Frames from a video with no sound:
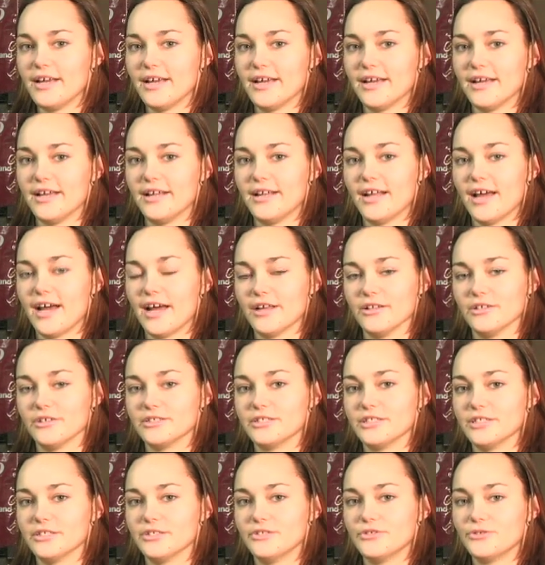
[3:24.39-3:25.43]
and I
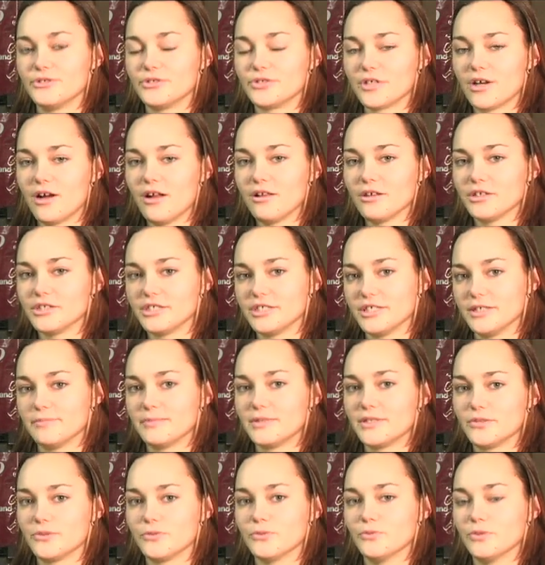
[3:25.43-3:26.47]
looked into scholarships,